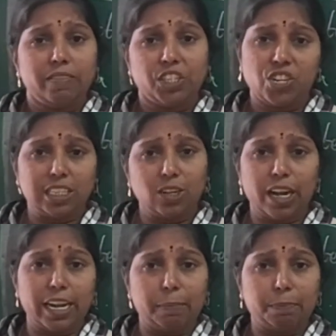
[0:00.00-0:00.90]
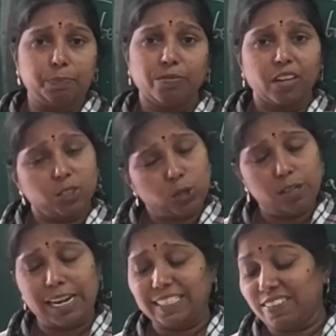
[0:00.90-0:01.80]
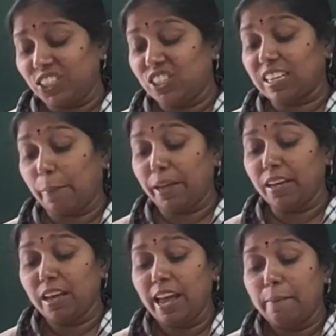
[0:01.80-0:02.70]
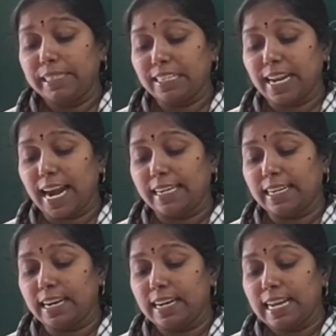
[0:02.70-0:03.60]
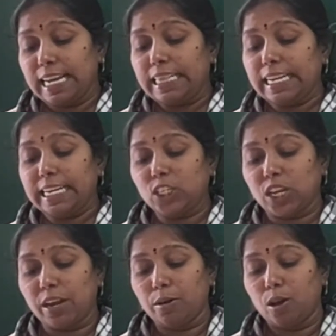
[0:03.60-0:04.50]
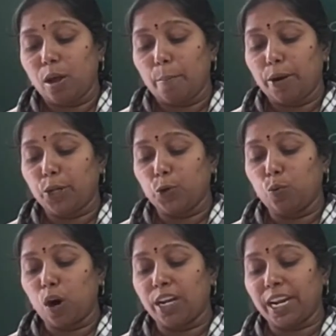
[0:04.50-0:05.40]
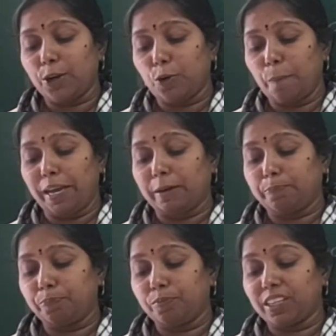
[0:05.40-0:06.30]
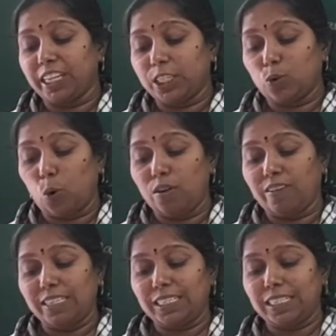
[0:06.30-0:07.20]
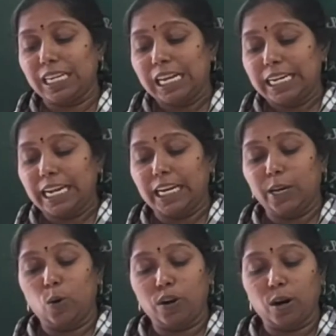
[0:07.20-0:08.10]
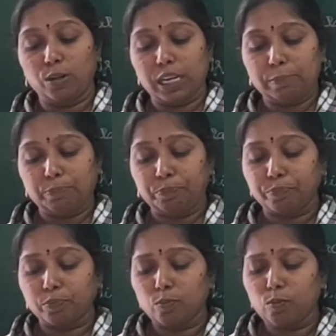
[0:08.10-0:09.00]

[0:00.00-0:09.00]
wish. She is not dead. So that's why she is coming. Mrs. Slater in the kitchen, but you want a new bed. These old ones nearly worn out.